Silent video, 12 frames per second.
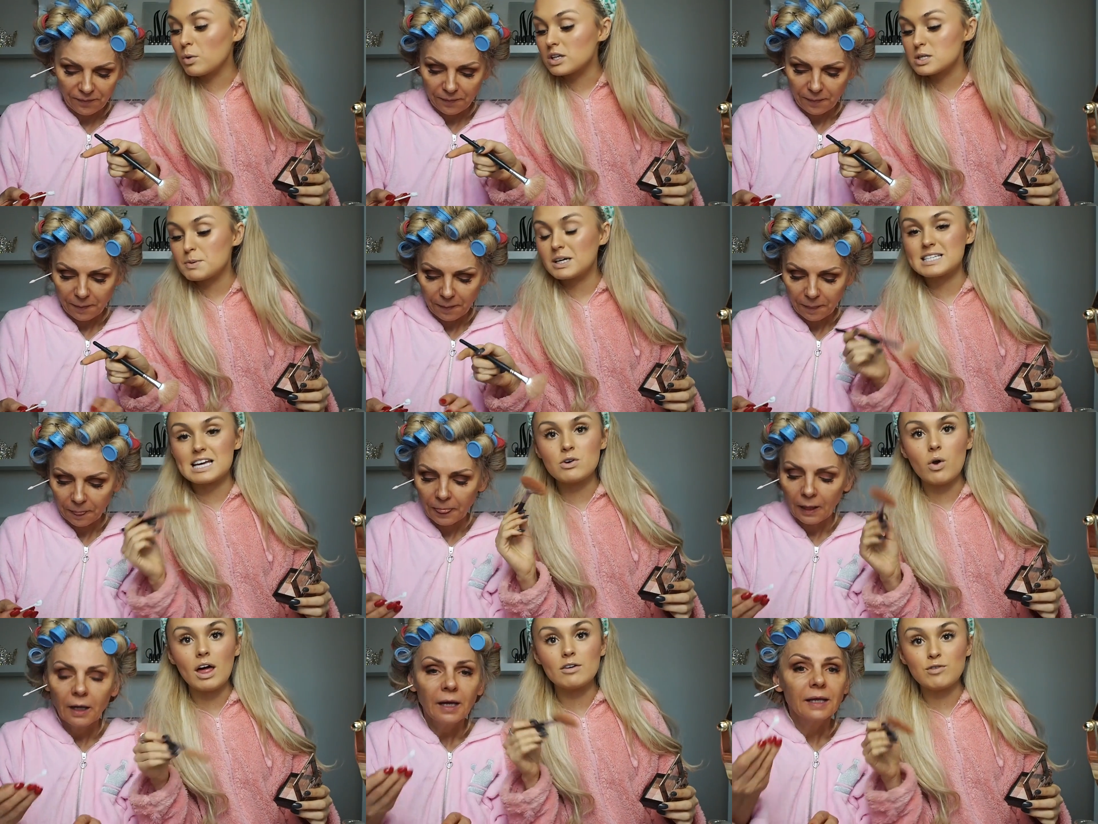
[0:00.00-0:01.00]
Speaker 1: ones because
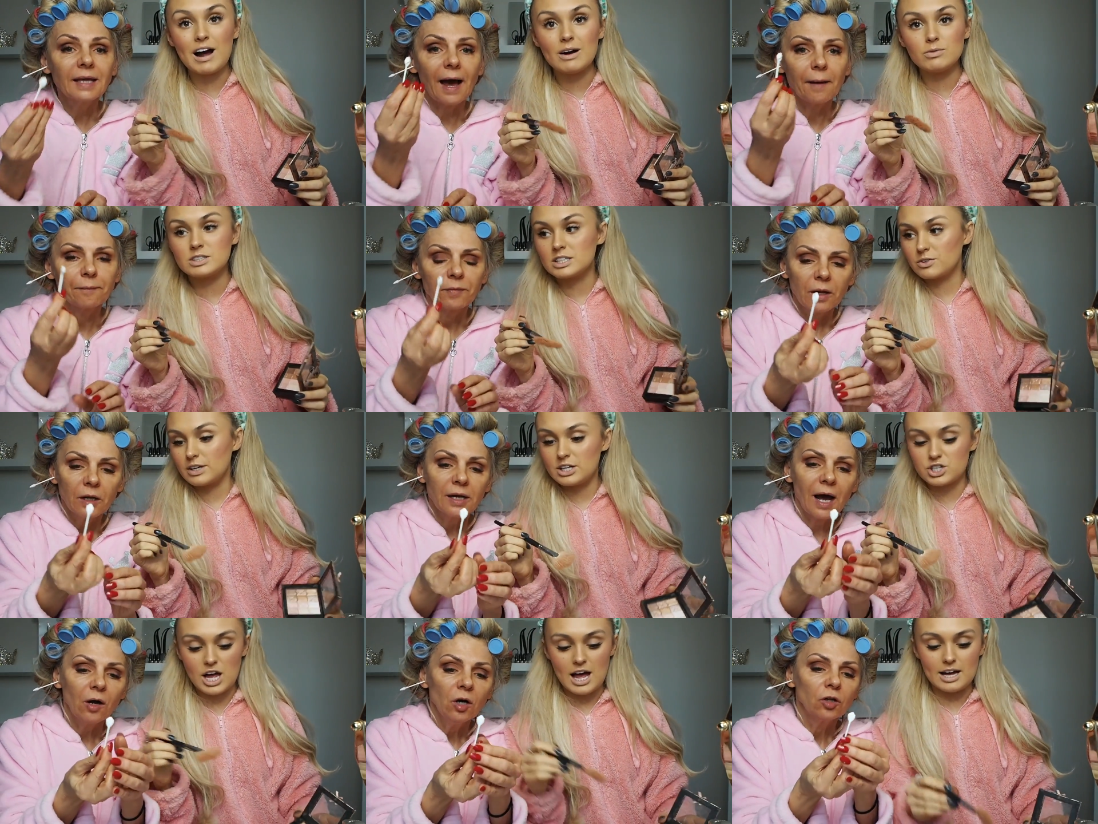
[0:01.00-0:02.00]
they're not like rounded yeah. on
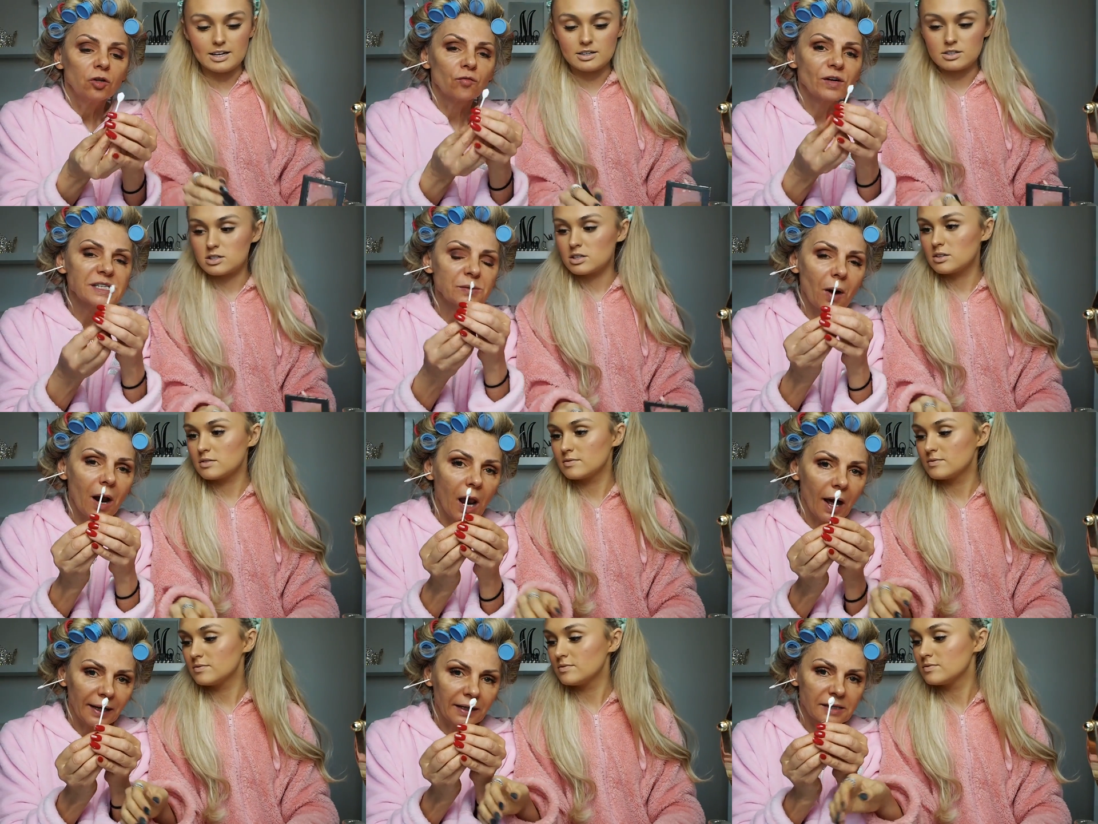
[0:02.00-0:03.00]
each no, end. The reason
Speaker 2: why I
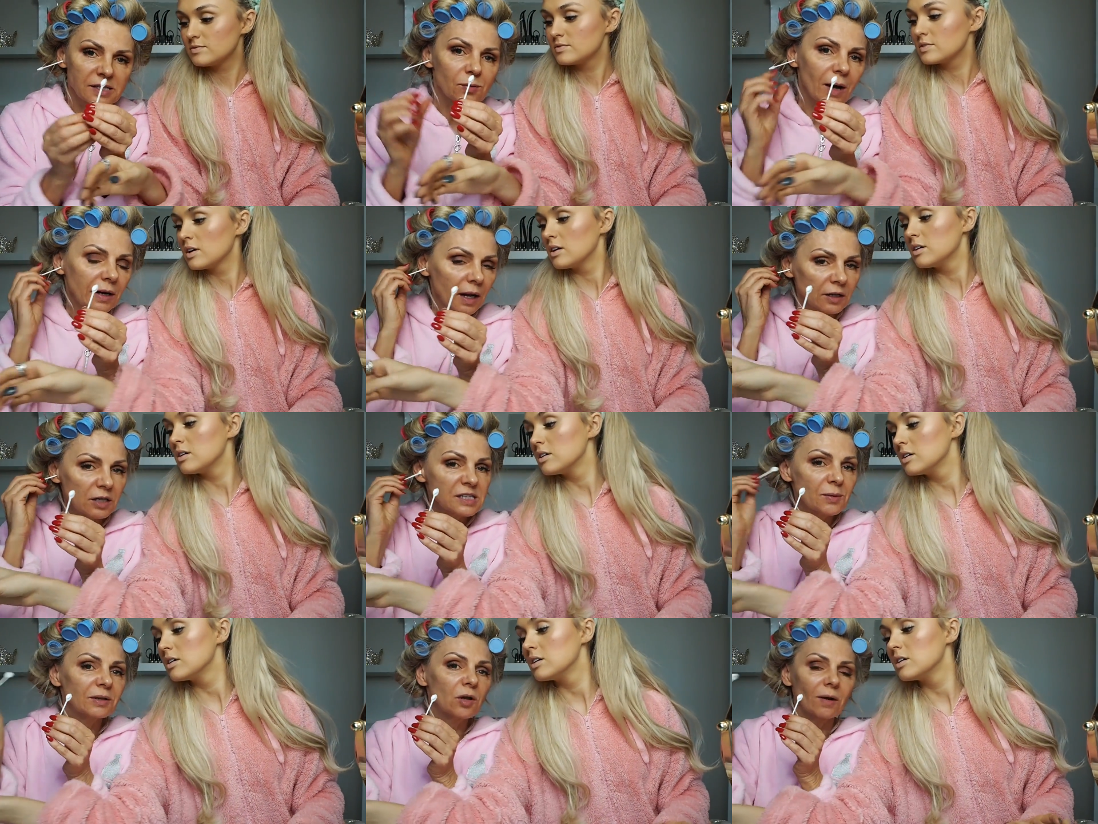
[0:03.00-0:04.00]
like this one, the
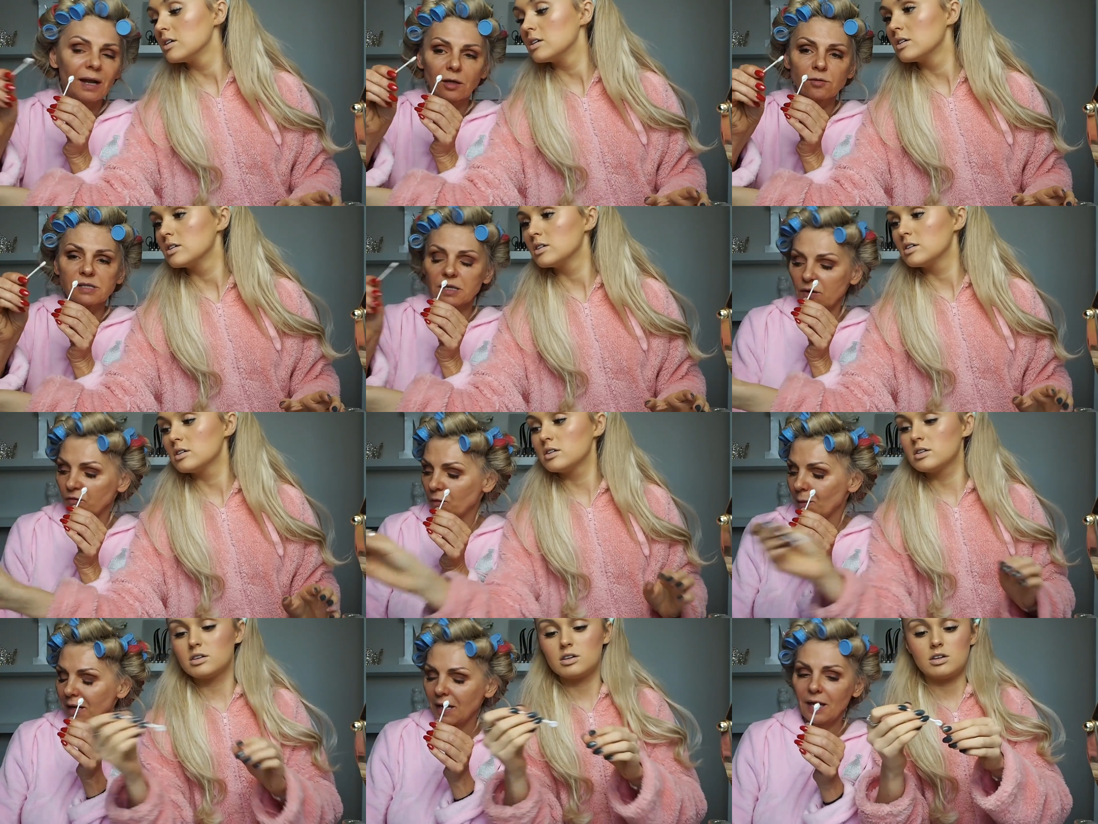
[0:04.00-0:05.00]
reason I don't like using it
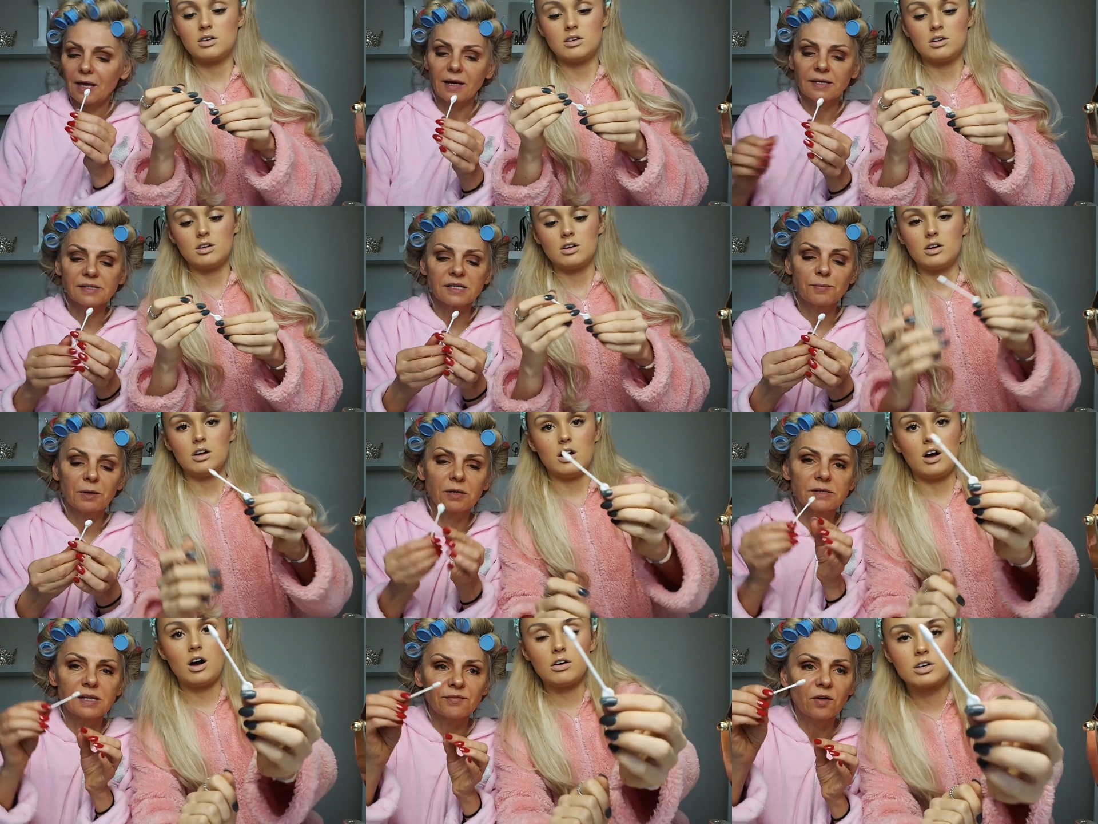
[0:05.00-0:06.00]
for my ears is
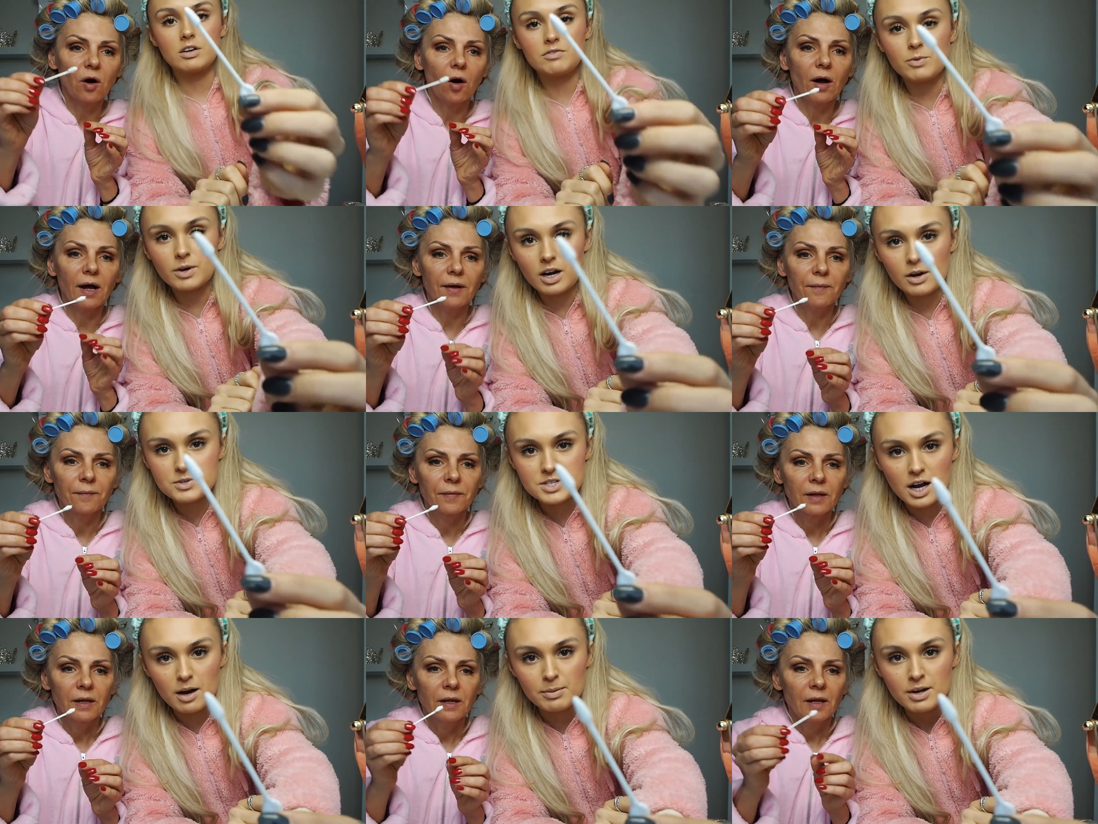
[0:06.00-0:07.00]
because I'll they've got. a
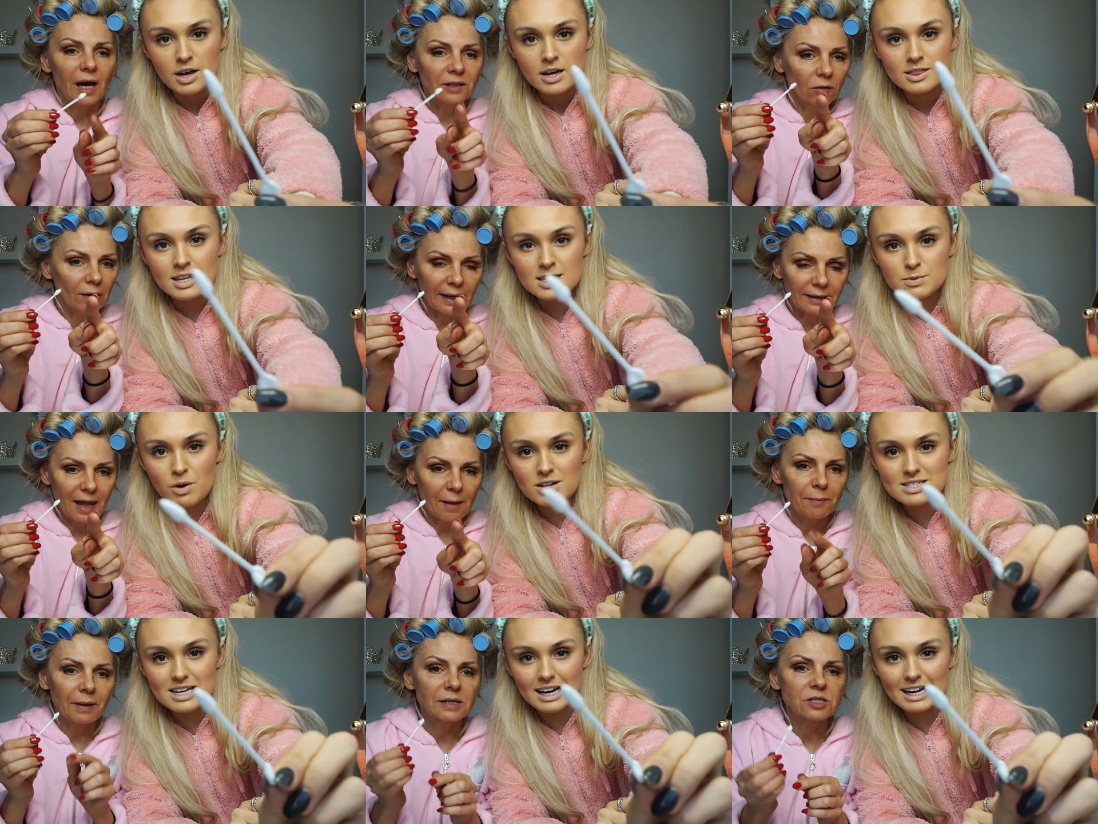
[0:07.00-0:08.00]
close up. I don't this
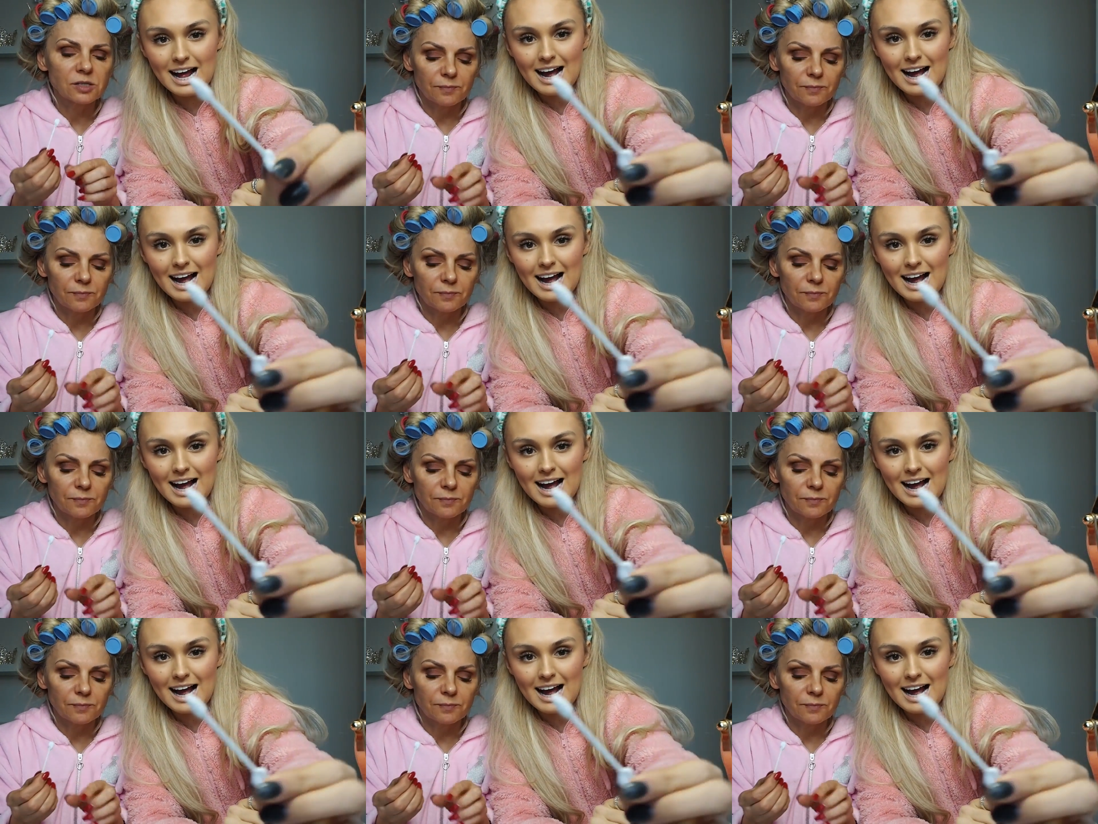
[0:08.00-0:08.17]
like one's like an